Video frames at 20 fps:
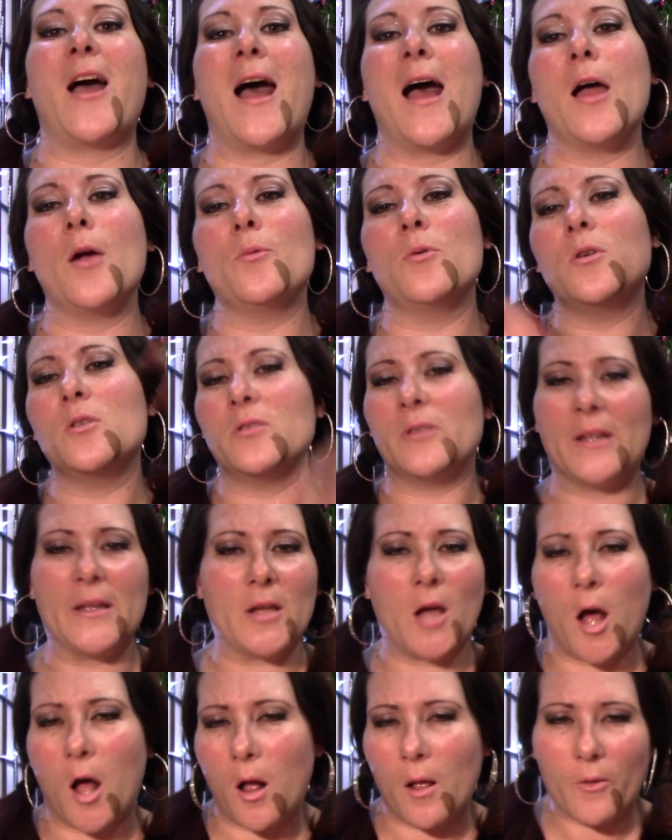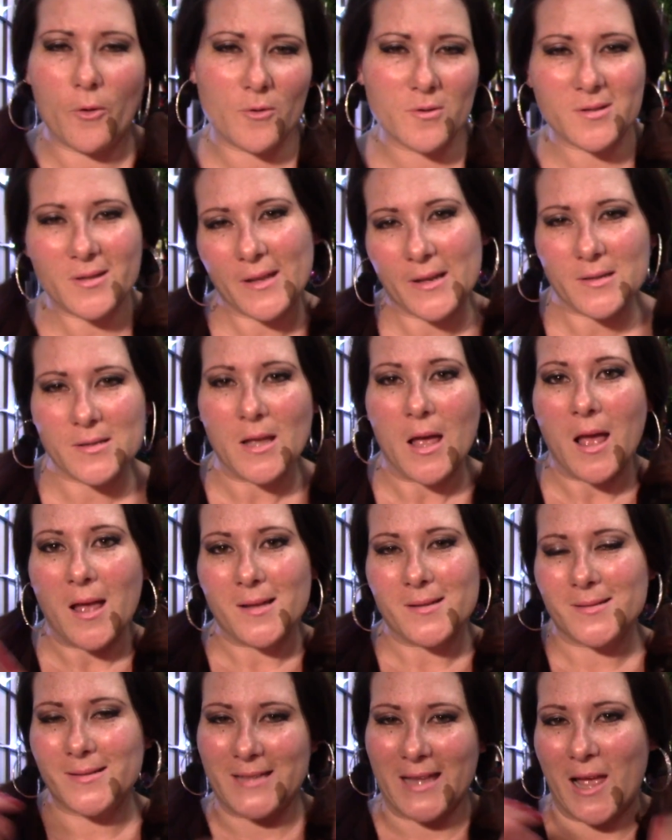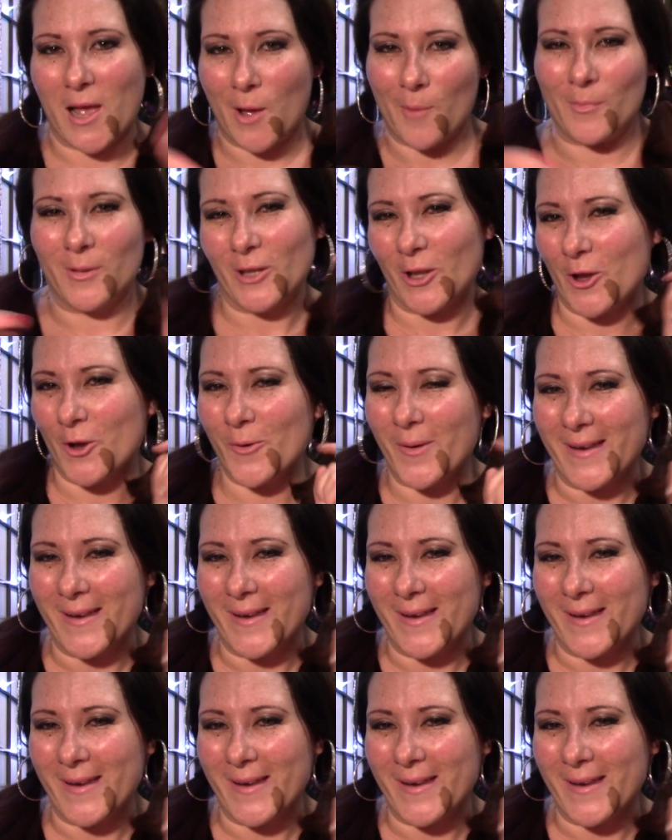I will link all those links down below.